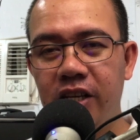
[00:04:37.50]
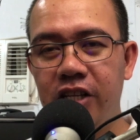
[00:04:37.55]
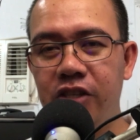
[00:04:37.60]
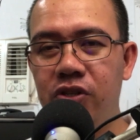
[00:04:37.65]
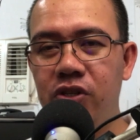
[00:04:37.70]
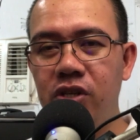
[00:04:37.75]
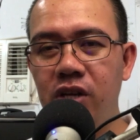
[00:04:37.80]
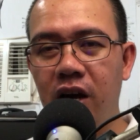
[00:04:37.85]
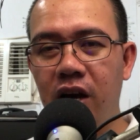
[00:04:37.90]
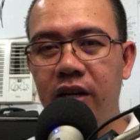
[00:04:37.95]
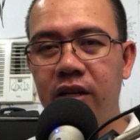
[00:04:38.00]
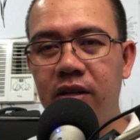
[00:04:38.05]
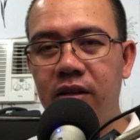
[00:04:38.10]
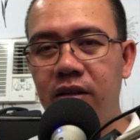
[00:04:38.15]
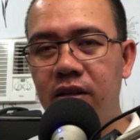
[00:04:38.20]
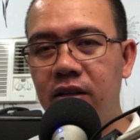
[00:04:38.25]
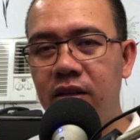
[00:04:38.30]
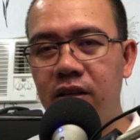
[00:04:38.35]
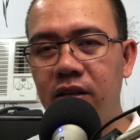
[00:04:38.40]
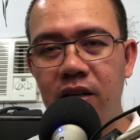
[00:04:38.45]
It's not
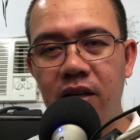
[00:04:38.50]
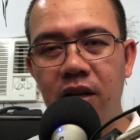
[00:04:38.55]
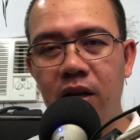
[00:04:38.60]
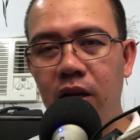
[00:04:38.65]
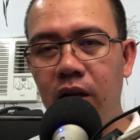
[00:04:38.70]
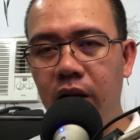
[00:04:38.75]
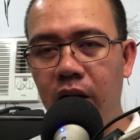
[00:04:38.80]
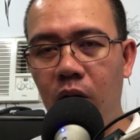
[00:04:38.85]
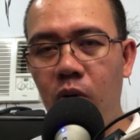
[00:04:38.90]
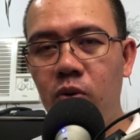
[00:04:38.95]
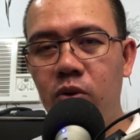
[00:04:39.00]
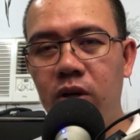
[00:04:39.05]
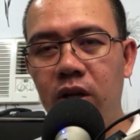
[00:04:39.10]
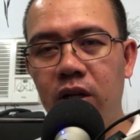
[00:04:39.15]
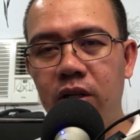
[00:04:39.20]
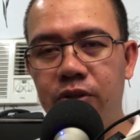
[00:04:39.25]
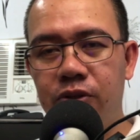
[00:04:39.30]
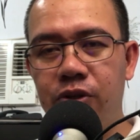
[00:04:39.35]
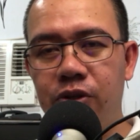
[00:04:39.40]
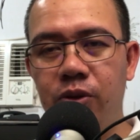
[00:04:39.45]

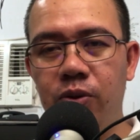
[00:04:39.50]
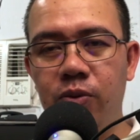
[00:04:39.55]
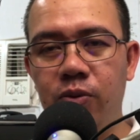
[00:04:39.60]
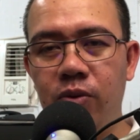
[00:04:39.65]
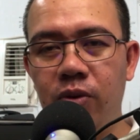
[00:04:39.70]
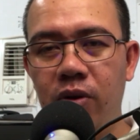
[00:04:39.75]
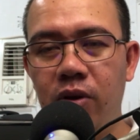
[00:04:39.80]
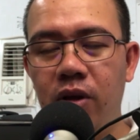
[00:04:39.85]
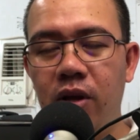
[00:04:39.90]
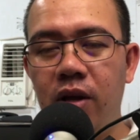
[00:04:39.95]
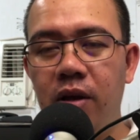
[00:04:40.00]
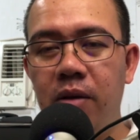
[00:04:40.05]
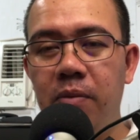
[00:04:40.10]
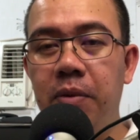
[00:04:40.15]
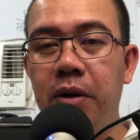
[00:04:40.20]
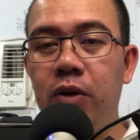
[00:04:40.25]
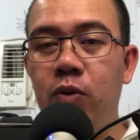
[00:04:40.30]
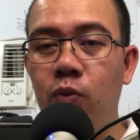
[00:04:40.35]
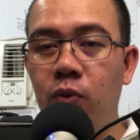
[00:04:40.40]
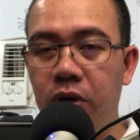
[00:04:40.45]
local to you.
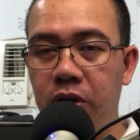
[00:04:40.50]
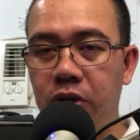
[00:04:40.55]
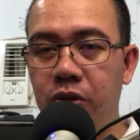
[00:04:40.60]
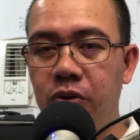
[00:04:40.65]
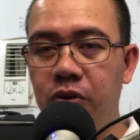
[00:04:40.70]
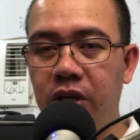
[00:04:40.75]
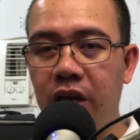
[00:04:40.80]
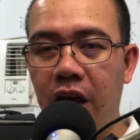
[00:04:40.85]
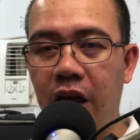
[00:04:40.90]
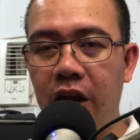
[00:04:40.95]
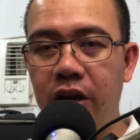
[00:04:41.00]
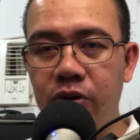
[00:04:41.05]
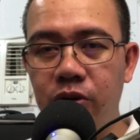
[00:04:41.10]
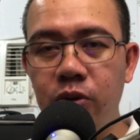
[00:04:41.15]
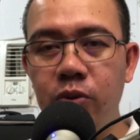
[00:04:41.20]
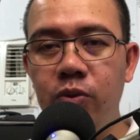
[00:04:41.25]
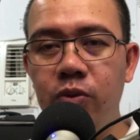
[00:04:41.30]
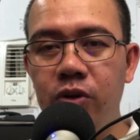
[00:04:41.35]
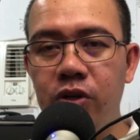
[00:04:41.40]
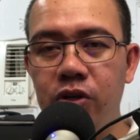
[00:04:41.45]
But what you can
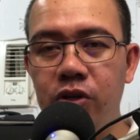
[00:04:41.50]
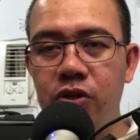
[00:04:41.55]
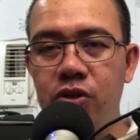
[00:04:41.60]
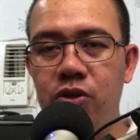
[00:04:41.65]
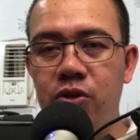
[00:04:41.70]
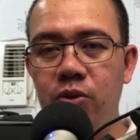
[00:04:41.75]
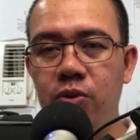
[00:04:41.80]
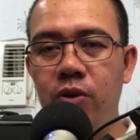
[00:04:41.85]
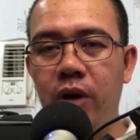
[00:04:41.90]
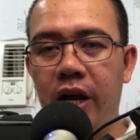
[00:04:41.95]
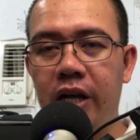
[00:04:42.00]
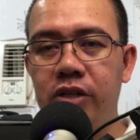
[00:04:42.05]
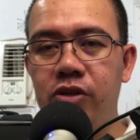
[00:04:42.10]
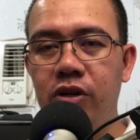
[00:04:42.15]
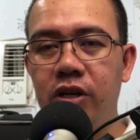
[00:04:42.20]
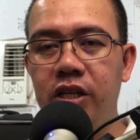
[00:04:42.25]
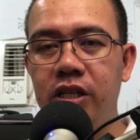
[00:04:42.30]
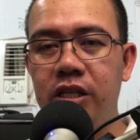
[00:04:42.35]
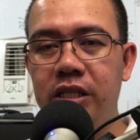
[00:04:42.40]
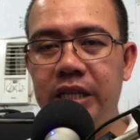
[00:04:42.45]
do is to
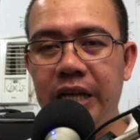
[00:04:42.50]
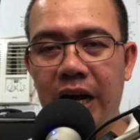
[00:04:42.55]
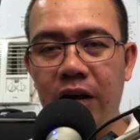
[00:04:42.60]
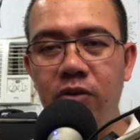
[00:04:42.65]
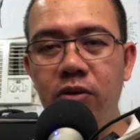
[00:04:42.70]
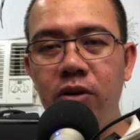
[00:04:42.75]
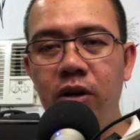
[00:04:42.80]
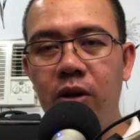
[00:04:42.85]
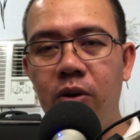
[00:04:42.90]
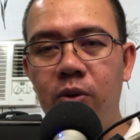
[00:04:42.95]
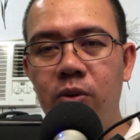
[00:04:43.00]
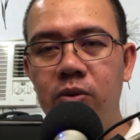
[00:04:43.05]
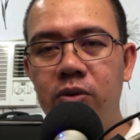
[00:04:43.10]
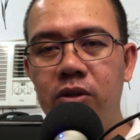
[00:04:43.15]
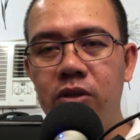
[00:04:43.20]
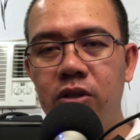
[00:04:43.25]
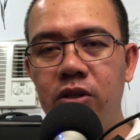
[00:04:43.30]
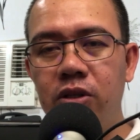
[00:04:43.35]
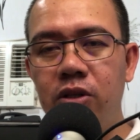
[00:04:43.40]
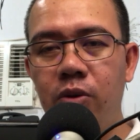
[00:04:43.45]
actually download
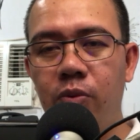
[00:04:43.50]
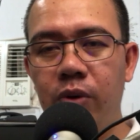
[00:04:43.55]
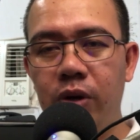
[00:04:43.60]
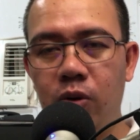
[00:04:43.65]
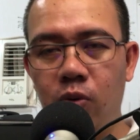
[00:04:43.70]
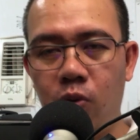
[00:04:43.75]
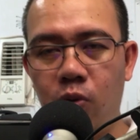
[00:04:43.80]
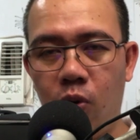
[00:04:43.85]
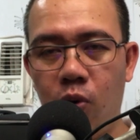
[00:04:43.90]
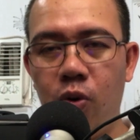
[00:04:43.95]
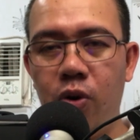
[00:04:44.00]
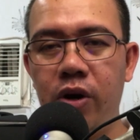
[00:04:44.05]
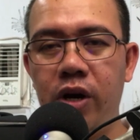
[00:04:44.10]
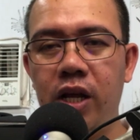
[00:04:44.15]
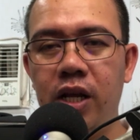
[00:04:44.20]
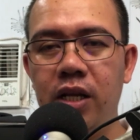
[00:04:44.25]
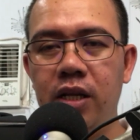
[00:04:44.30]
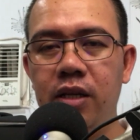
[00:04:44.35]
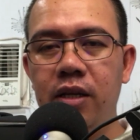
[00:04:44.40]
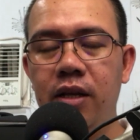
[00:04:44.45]
the
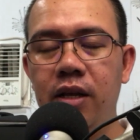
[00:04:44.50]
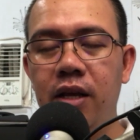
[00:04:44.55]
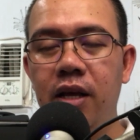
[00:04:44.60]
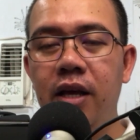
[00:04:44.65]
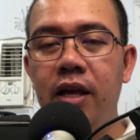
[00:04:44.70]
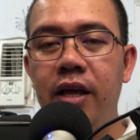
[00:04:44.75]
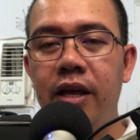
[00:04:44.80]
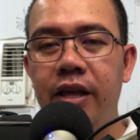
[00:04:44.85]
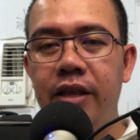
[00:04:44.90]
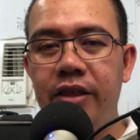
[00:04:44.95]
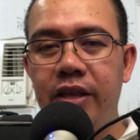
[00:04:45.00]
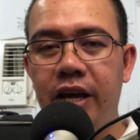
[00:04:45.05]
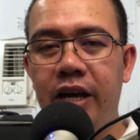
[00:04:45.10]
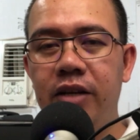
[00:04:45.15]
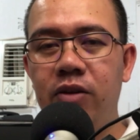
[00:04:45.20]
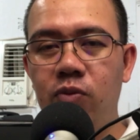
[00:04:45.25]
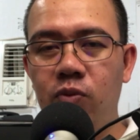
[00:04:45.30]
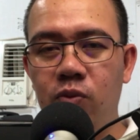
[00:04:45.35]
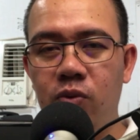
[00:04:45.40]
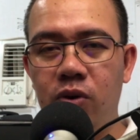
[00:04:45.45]
recording
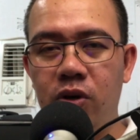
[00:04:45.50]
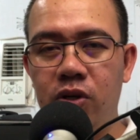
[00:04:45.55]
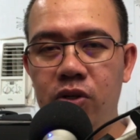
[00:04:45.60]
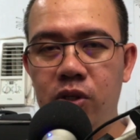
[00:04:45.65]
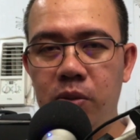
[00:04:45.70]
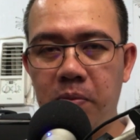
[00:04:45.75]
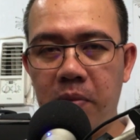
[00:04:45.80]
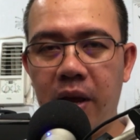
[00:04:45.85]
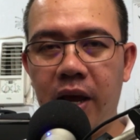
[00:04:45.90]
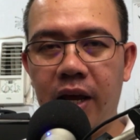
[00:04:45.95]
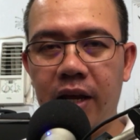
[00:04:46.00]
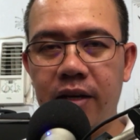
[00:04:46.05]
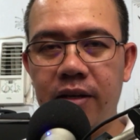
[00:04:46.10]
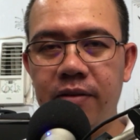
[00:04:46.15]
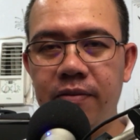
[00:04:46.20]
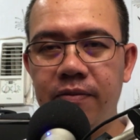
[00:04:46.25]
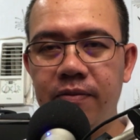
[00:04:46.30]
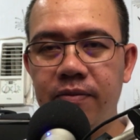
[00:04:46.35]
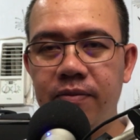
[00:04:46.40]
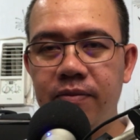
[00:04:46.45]
that was made.
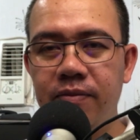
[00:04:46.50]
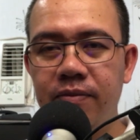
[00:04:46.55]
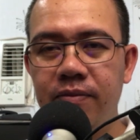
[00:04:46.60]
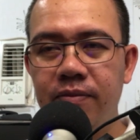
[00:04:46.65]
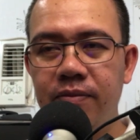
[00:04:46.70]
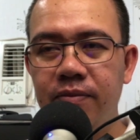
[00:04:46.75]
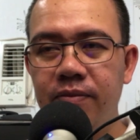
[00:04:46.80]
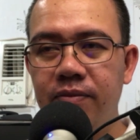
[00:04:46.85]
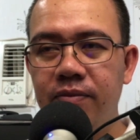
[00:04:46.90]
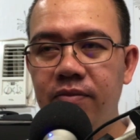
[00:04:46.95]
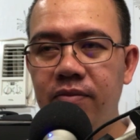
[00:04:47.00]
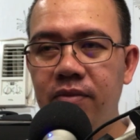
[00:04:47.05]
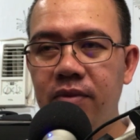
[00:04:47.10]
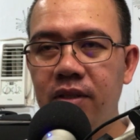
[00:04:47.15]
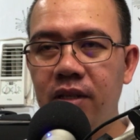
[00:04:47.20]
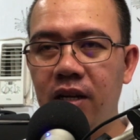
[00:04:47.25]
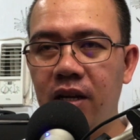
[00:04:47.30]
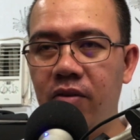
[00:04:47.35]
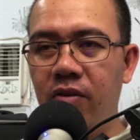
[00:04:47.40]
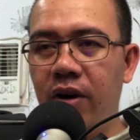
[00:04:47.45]

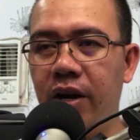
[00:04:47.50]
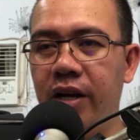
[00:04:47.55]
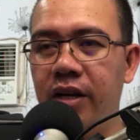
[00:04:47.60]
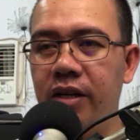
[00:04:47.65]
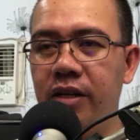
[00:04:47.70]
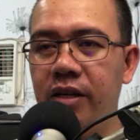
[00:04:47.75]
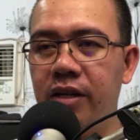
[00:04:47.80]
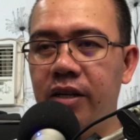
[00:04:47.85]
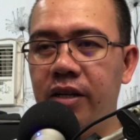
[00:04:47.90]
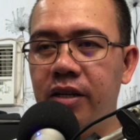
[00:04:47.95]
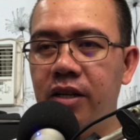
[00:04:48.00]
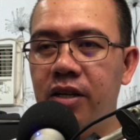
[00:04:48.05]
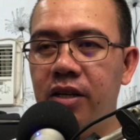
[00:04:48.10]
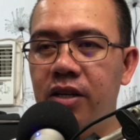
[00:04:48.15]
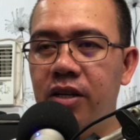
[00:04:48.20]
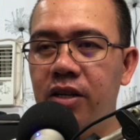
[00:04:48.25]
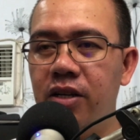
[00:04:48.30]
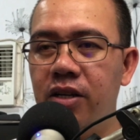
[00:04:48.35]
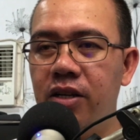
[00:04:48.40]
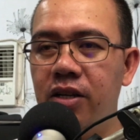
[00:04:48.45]
Alright,
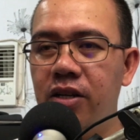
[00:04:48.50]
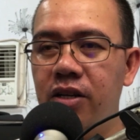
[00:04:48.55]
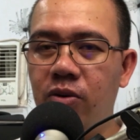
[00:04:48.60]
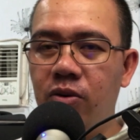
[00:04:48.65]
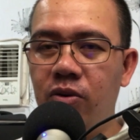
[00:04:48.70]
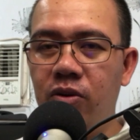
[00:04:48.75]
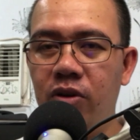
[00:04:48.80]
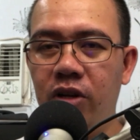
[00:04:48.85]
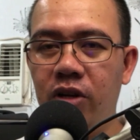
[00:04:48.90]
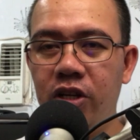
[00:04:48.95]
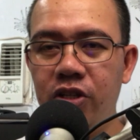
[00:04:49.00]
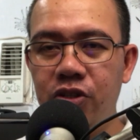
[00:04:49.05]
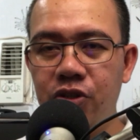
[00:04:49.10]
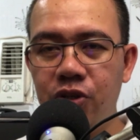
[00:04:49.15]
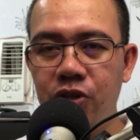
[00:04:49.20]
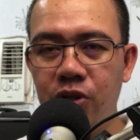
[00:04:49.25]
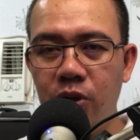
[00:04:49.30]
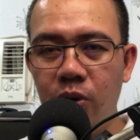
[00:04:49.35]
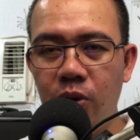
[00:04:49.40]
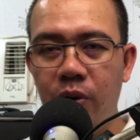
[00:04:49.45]
so let's go
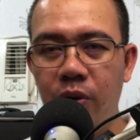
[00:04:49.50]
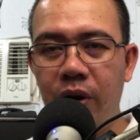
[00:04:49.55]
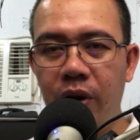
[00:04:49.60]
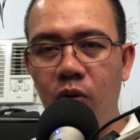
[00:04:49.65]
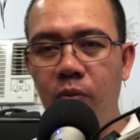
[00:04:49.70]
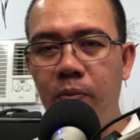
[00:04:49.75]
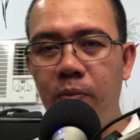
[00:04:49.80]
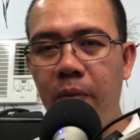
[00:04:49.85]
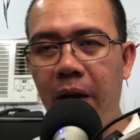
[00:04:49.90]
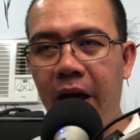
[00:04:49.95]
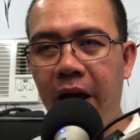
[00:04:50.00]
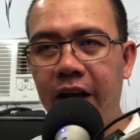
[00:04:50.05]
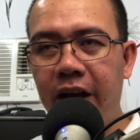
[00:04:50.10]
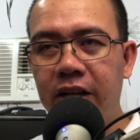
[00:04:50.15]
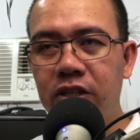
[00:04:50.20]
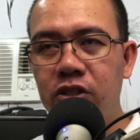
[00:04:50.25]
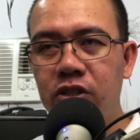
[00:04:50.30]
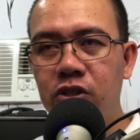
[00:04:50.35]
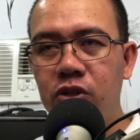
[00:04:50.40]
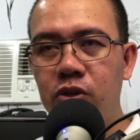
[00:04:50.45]
ahead and go back to
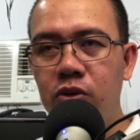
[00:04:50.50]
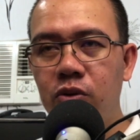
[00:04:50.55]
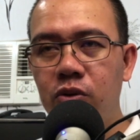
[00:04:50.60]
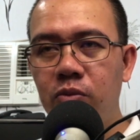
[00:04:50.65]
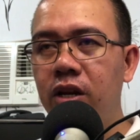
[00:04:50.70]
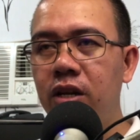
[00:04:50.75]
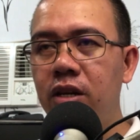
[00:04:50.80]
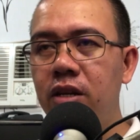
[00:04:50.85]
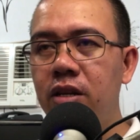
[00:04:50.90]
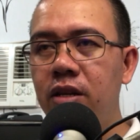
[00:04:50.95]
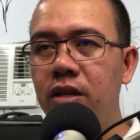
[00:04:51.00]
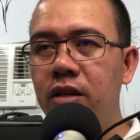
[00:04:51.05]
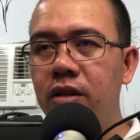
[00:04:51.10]
my screen.